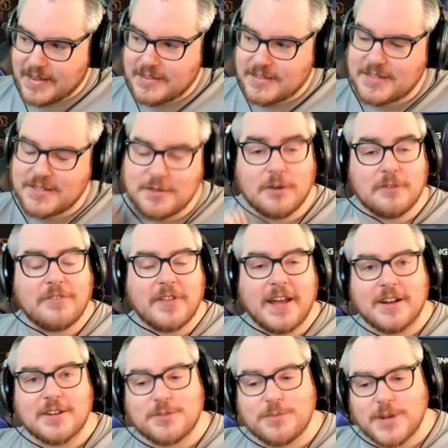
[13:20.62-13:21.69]
Stone
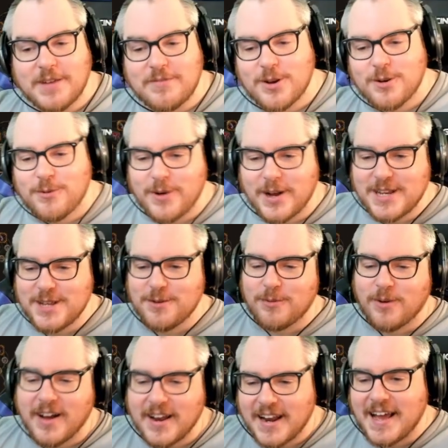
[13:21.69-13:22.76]
Flayers, whatever one you
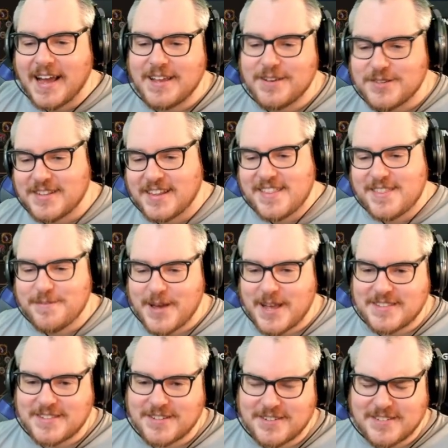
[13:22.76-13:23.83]
want. I use
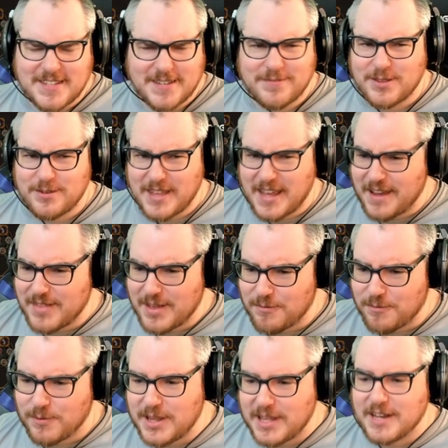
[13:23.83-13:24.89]
Lithomancers, even though they have that
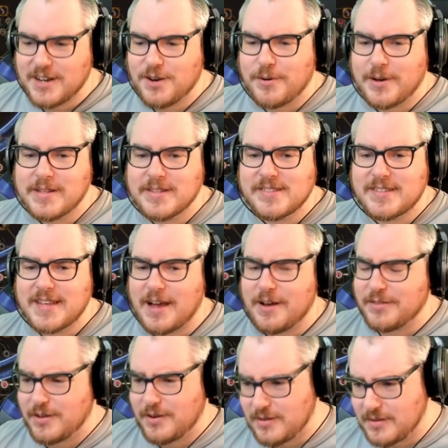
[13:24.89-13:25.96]
really annoying
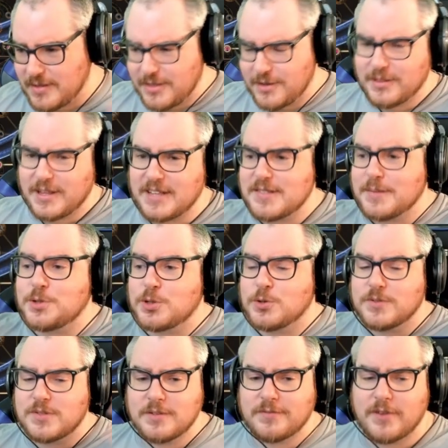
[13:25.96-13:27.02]
sound. They're less
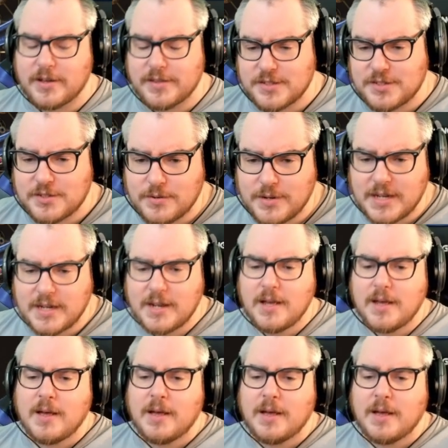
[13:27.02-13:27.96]
obtrusive on the screen.